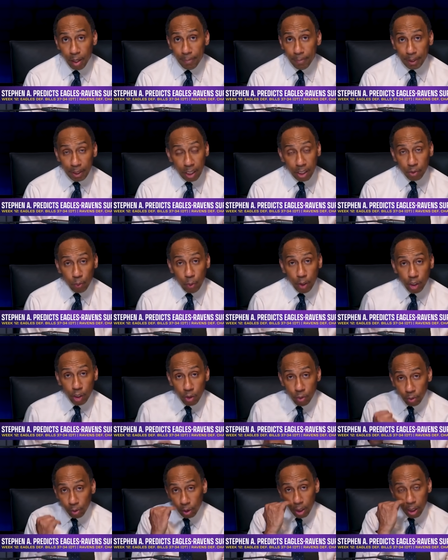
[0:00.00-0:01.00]
Because when
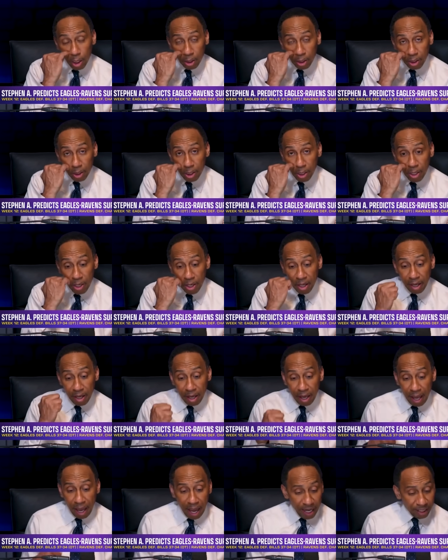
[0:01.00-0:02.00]
you look
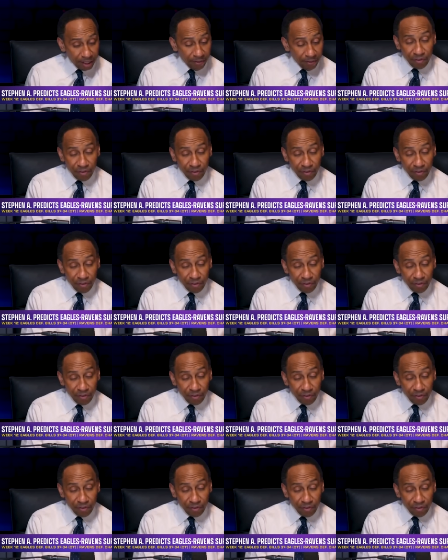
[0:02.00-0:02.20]
at